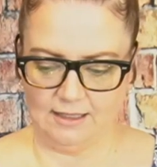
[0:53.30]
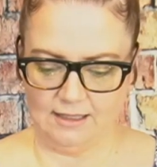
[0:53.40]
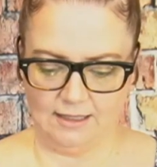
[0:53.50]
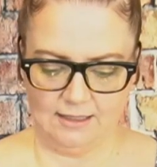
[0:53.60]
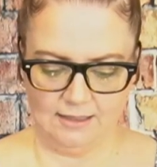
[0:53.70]

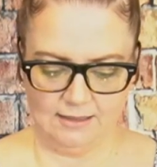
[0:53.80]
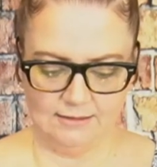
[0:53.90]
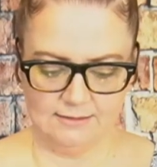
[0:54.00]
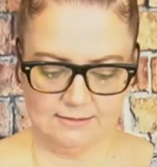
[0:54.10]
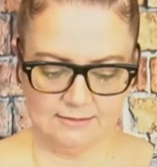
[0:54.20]

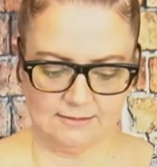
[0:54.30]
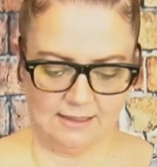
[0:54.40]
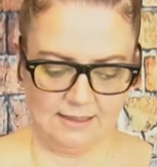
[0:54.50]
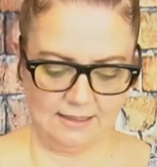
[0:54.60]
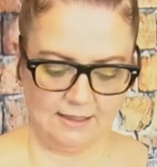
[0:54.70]
and
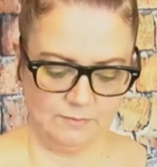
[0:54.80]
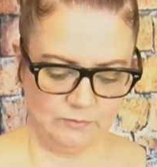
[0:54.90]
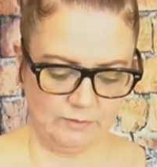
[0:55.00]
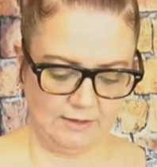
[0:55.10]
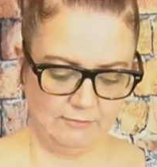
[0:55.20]
it
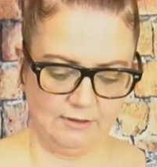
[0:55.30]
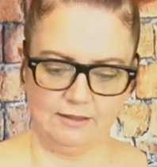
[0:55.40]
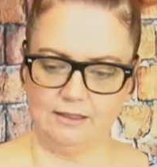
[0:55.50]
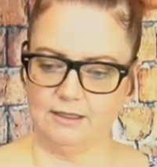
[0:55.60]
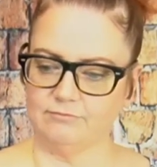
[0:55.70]
comes with
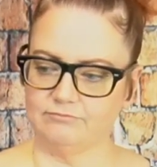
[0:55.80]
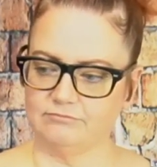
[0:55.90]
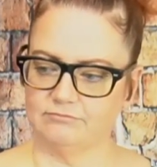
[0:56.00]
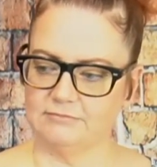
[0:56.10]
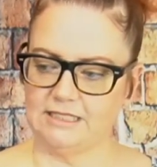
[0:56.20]
everything
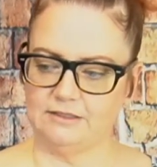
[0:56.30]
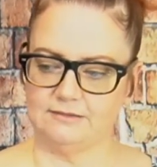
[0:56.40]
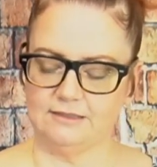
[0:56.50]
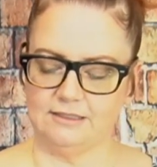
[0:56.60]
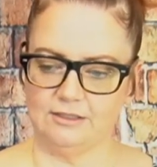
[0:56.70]
that you
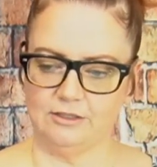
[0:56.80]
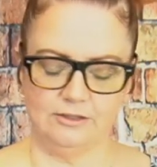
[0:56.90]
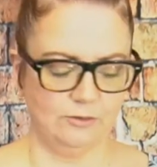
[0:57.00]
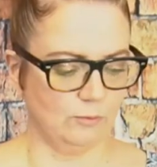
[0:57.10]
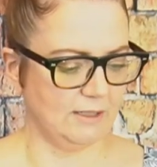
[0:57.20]
see here.
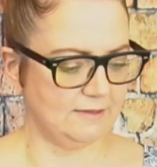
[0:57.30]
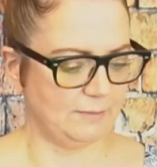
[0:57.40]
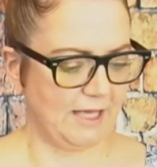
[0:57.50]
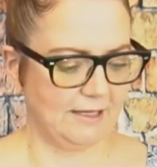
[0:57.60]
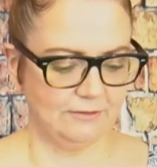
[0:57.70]
Little rice
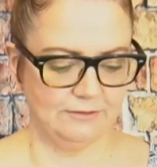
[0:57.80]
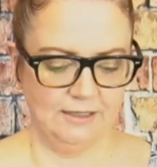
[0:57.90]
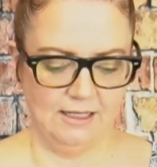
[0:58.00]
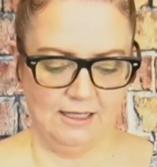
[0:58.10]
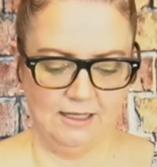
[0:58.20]
paddle,
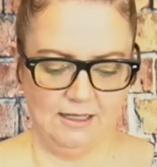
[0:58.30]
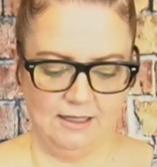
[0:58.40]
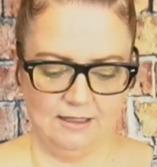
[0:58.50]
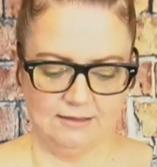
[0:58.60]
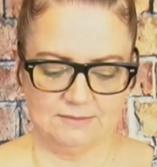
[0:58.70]

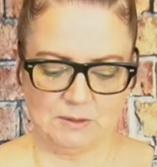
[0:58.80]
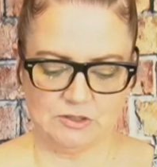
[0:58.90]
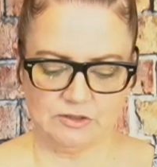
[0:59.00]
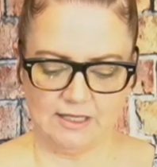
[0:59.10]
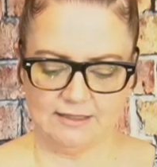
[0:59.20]

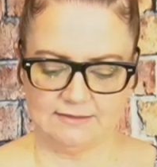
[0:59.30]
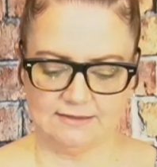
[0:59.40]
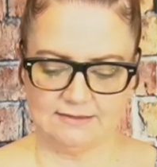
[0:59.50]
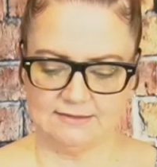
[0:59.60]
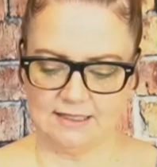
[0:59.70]
specialized
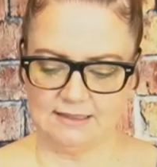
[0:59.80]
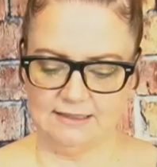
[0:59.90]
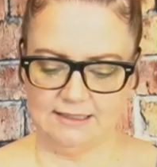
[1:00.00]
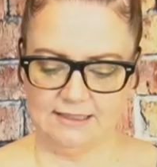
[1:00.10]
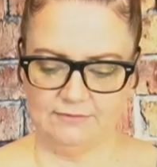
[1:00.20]
inside
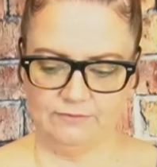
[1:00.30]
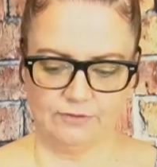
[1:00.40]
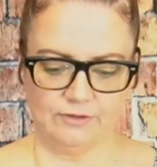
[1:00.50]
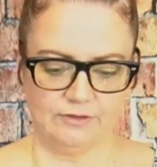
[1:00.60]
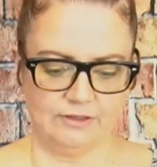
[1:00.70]
lid
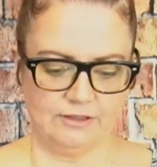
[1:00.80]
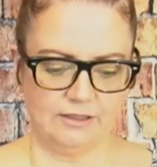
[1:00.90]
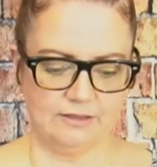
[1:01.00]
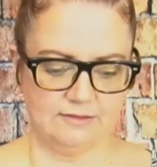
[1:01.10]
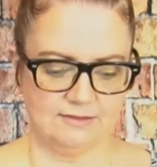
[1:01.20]
for the
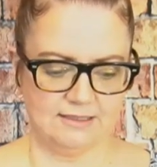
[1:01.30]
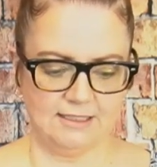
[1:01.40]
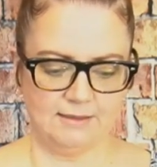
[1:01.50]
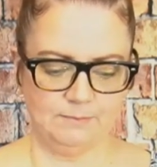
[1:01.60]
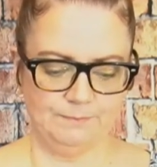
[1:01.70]

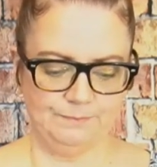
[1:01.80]
steam,